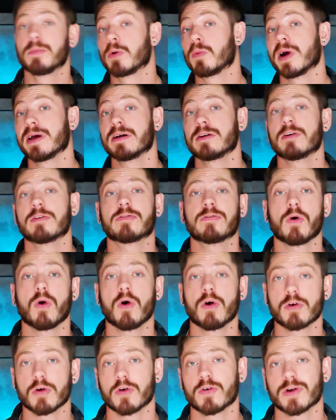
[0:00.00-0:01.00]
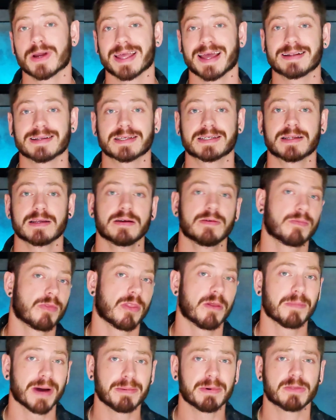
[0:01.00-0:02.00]
But whether you're for or against it,
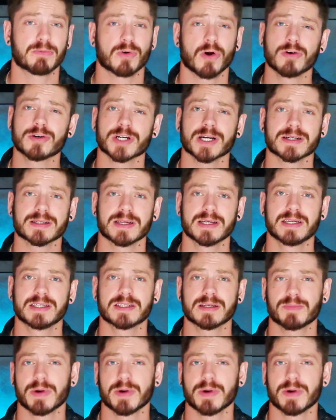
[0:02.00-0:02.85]
the Mammoth Project is